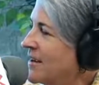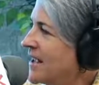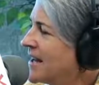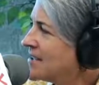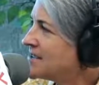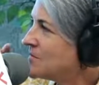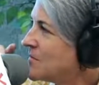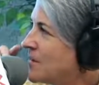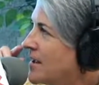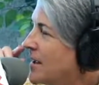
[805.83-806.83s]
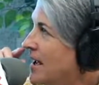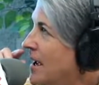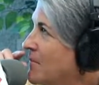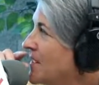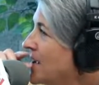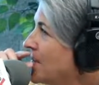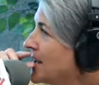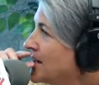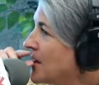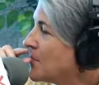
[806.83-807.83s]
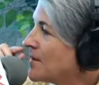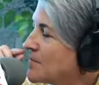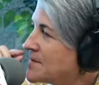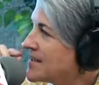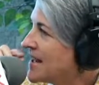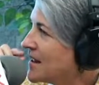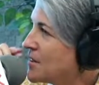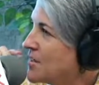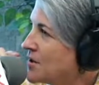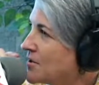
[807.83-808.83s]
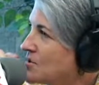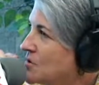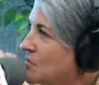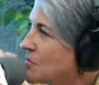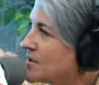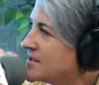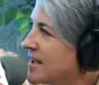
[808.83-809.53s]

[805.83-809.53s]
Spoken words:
And I'm thinking my upper lip is getting thinner too, or is that?